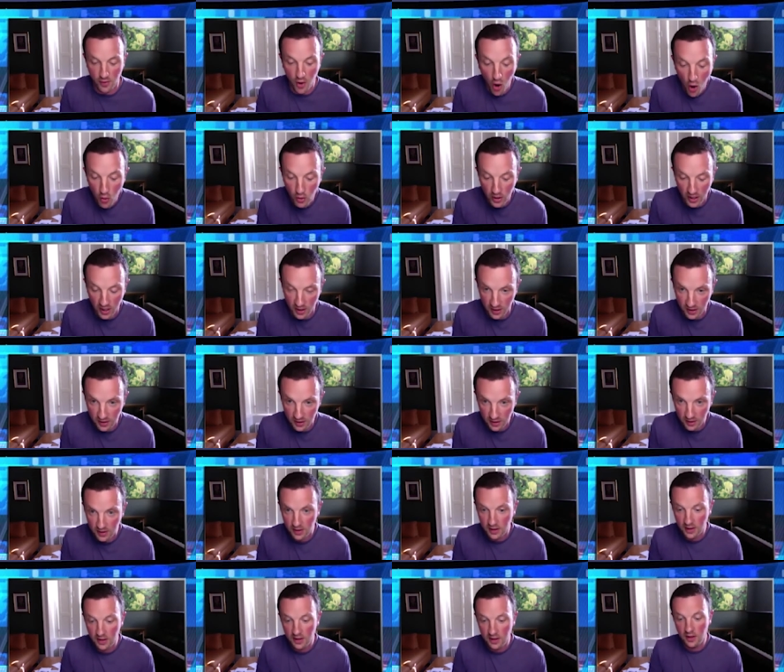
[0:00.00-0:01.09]
okay,
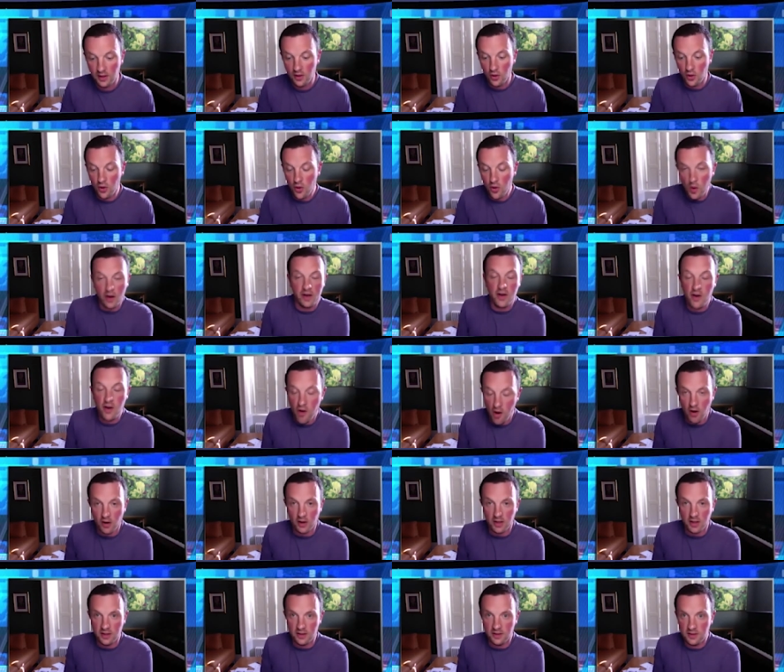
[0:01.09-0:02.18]
who are your
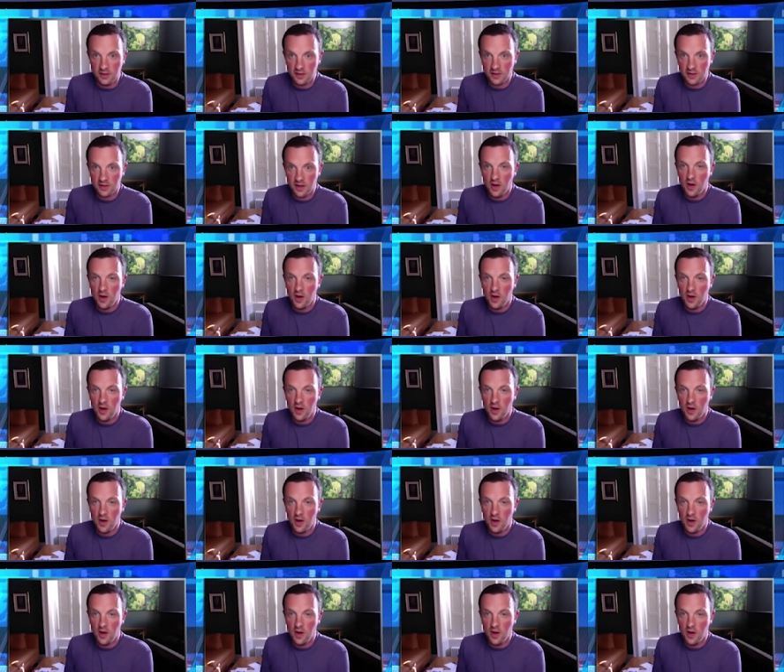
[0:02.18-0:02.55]
audience?